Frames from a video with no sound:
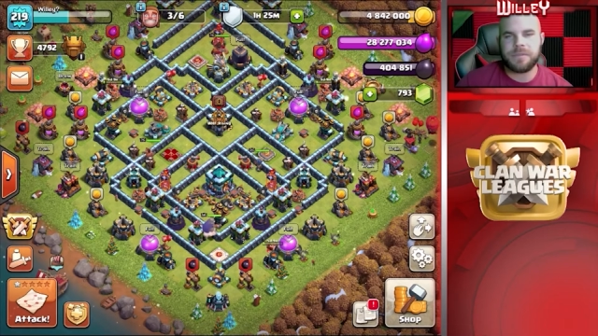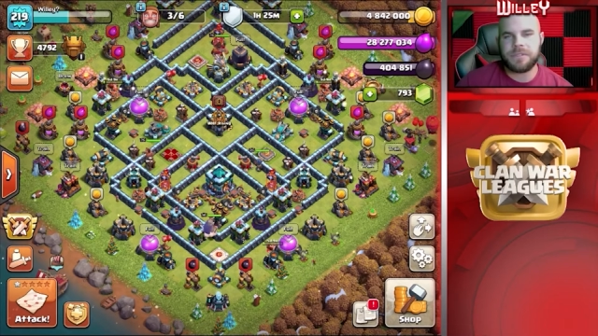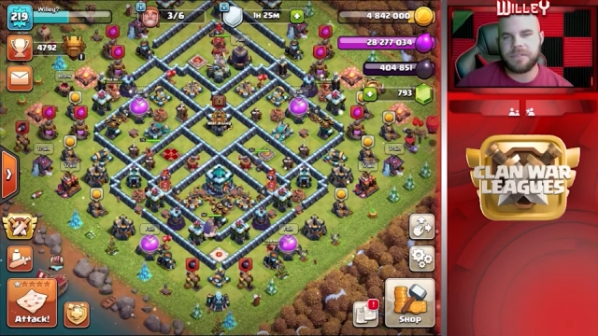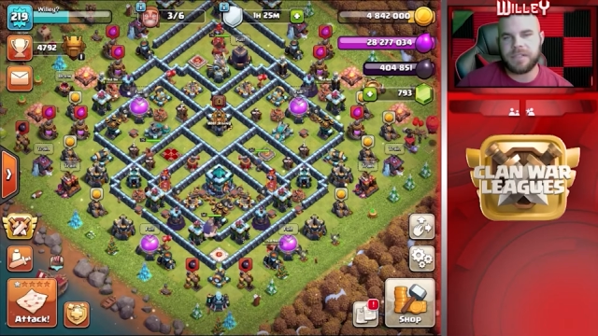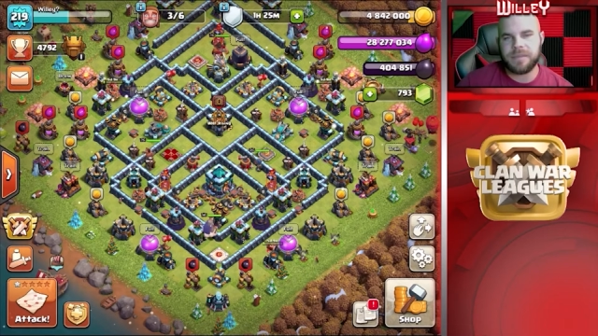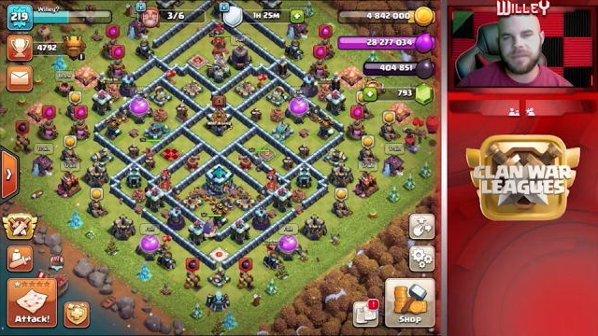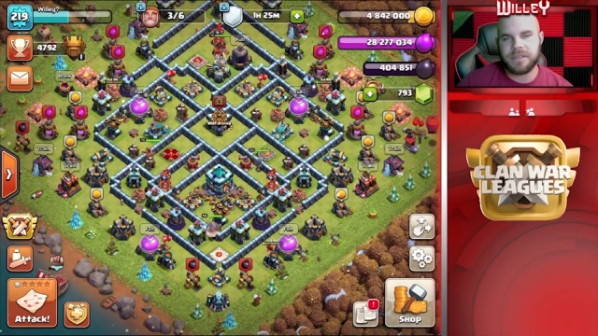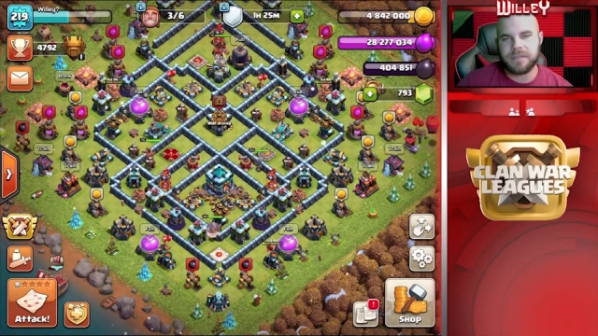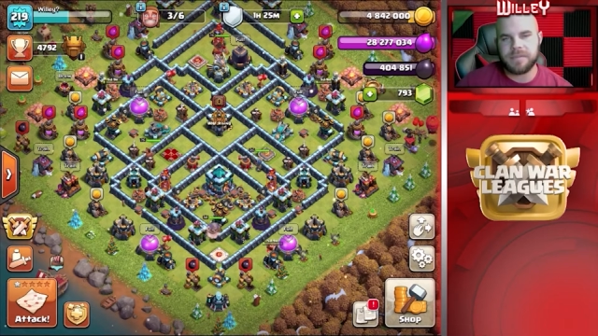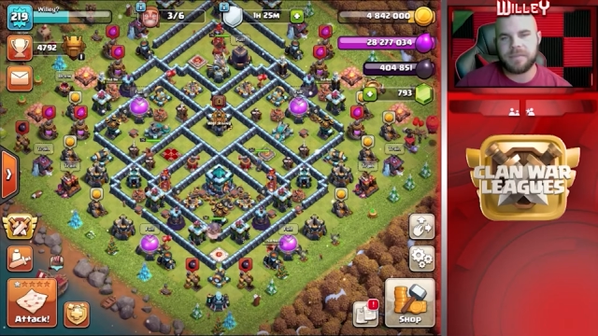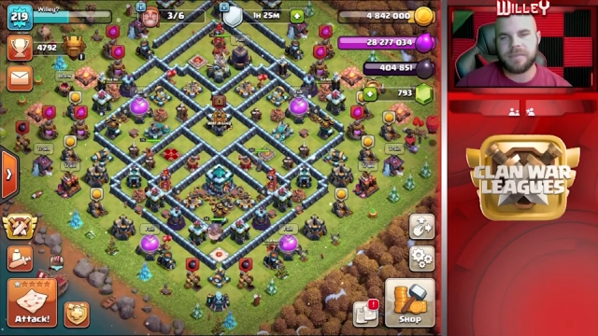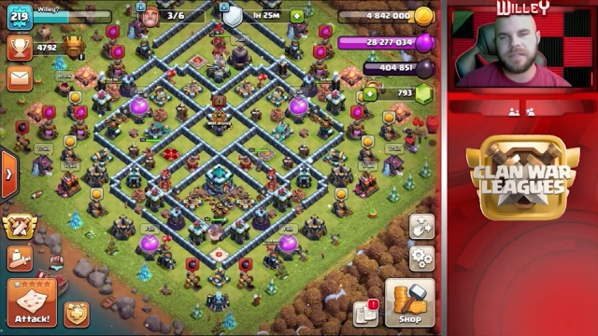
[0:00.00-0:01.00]
sure to give me a
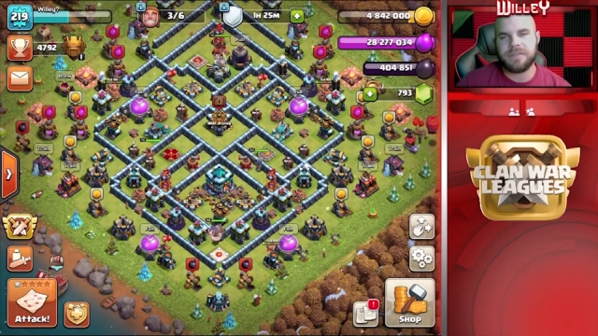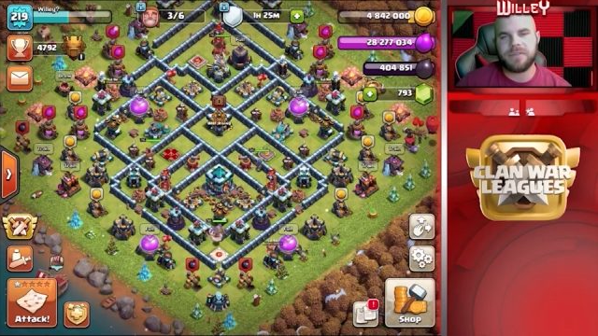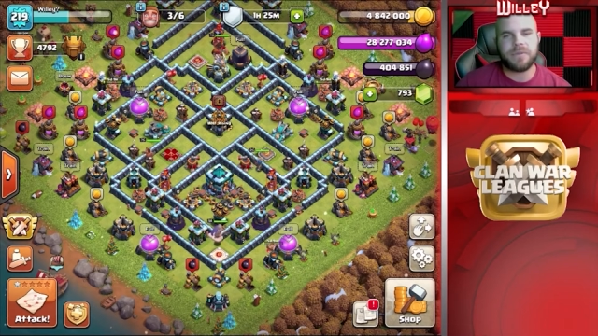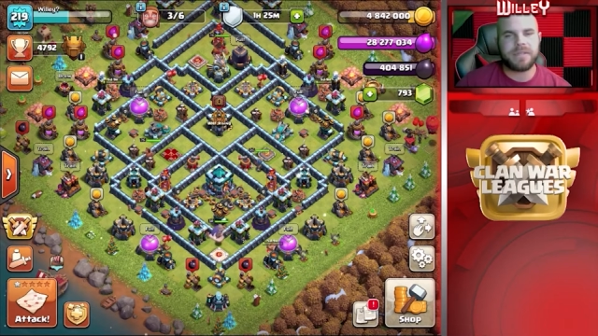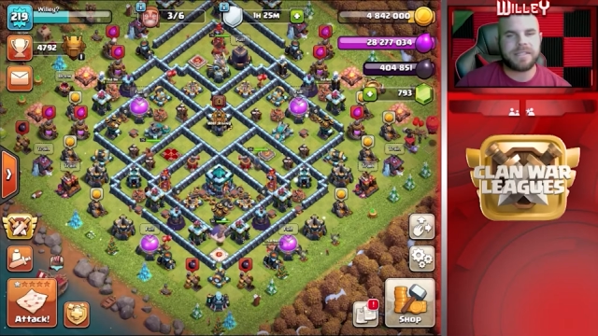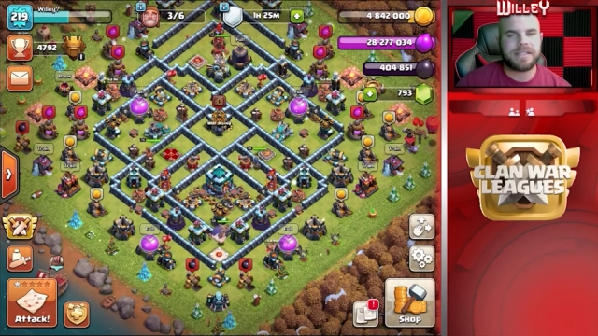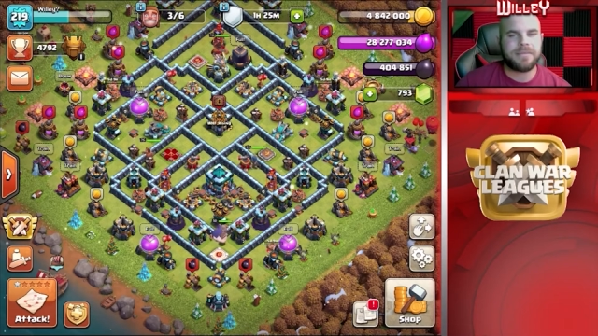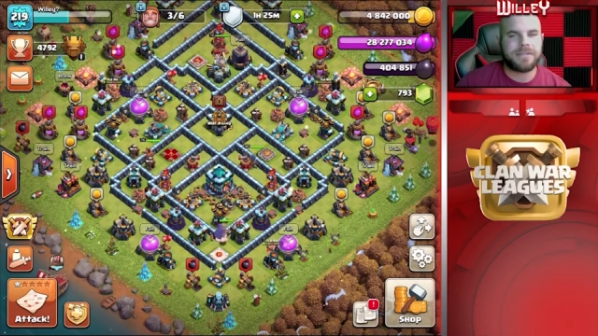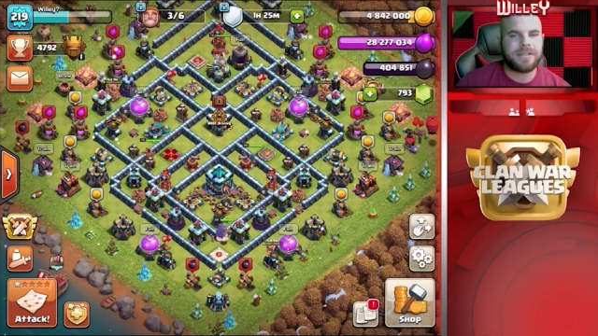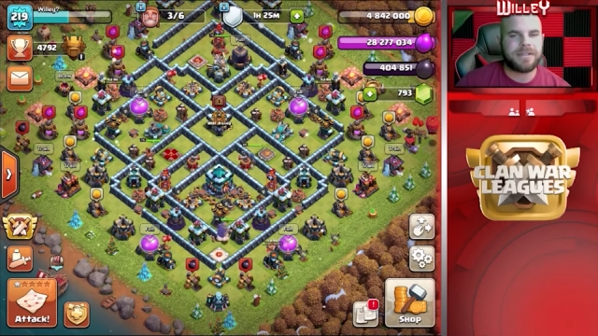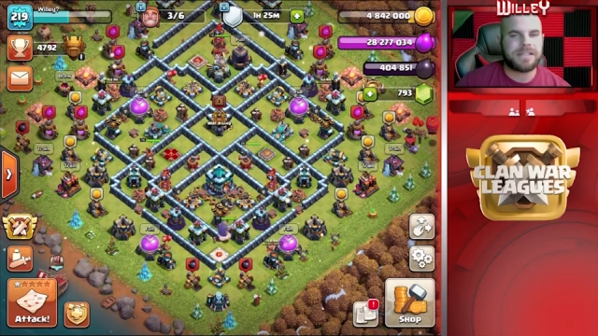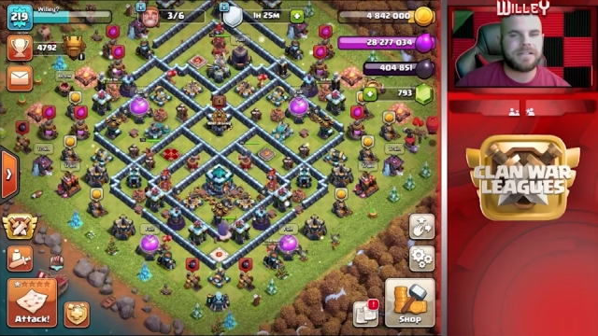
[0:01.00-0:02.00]
thumbs up, and if you want to see more
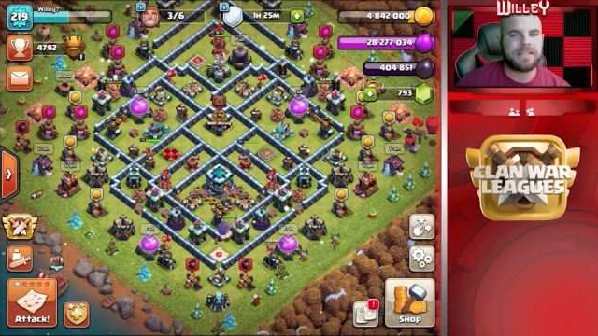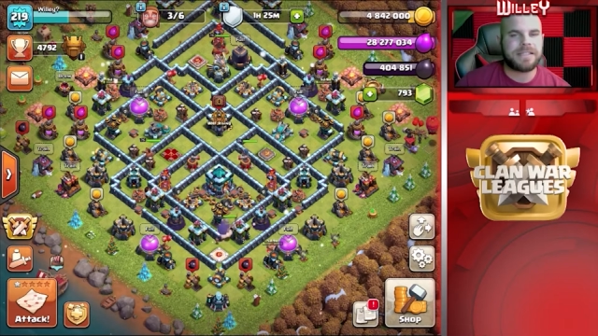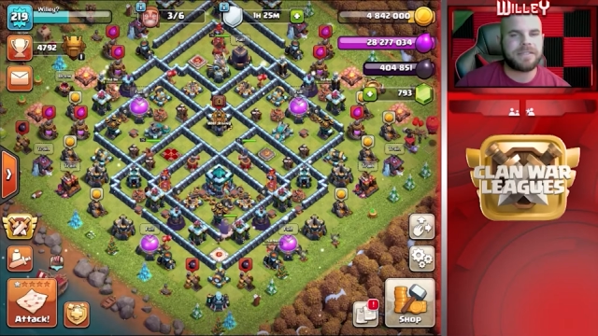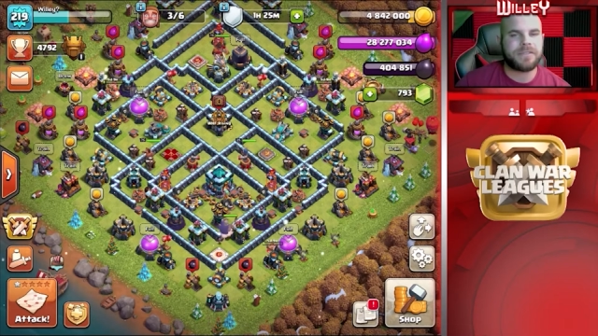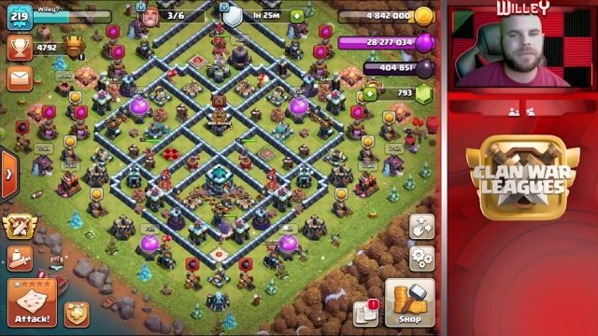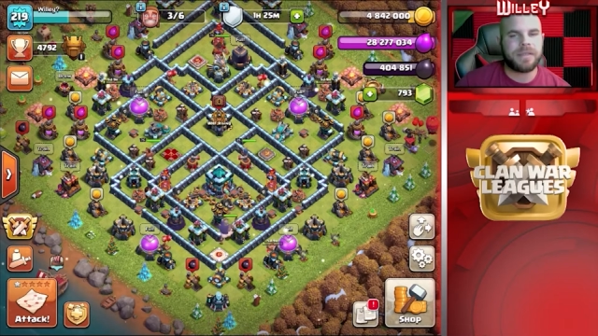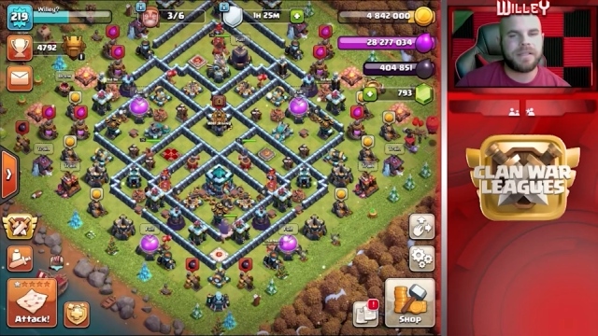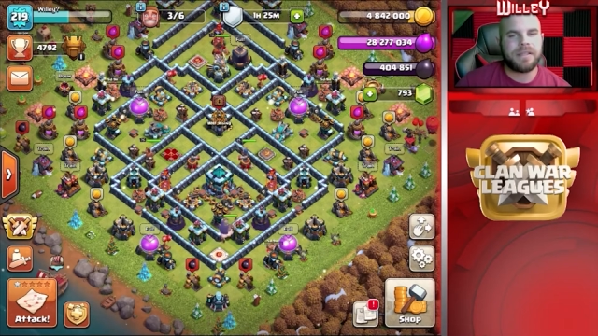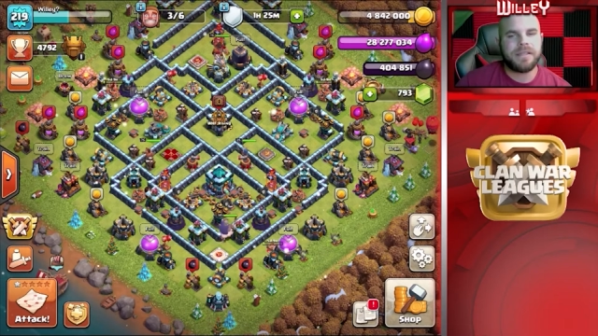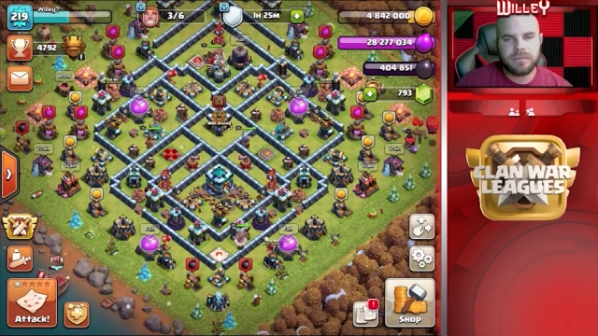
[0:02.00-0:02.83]
Clash content from me,